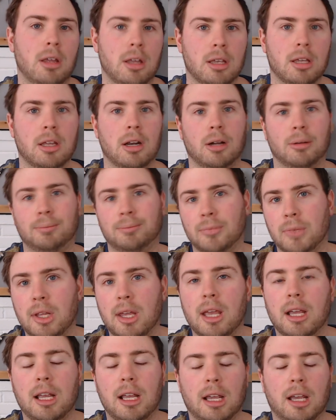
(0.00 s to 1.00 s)

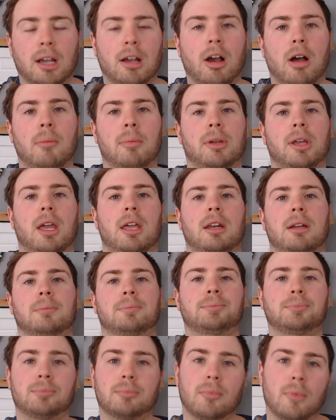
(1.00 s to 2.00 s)
it can get complicated,
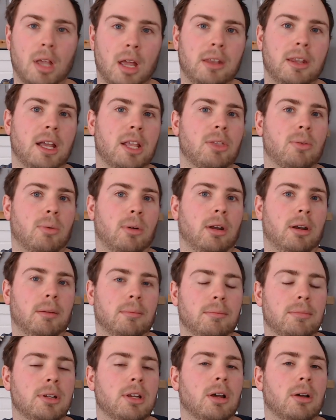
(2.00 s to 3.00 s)
and that's
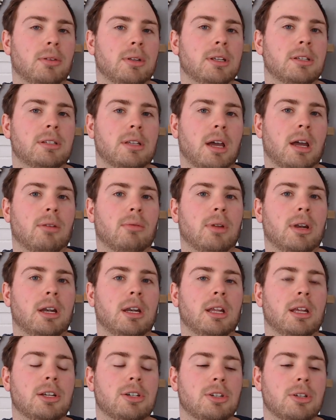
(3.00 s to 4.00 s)
when these kind of run
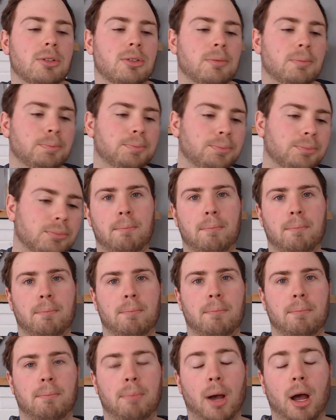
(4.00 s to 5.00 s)
into issues.
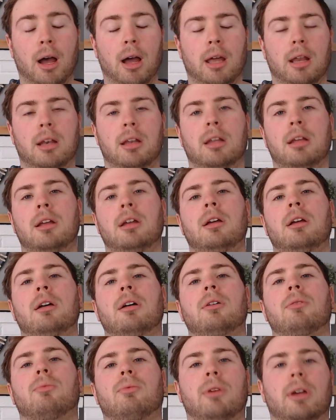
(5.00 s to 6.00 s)
But
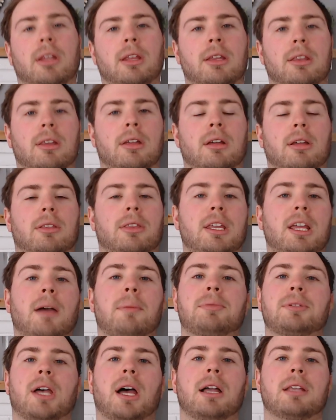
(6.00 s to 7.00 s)
really the
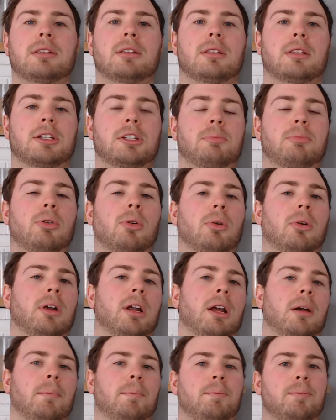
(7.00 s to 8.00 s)
upsides of this
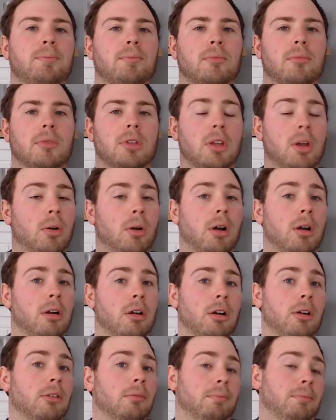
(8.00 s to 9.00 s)
program
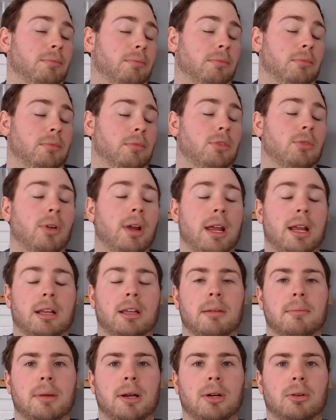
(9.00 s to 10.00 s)
are great
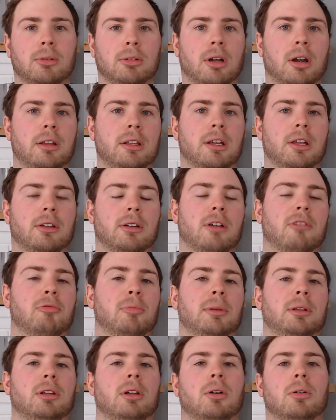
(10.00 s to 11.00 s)
compared to a lot of the other
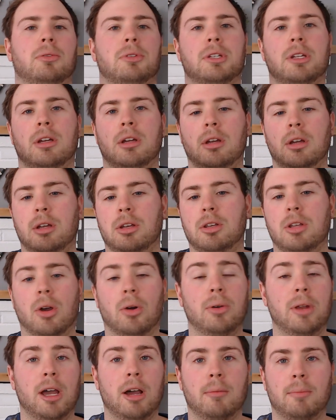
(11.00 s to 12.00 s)
government loans.
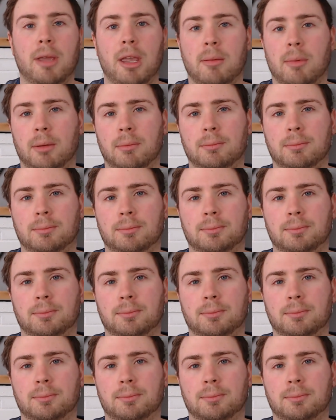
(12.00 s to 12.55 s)
No down payment,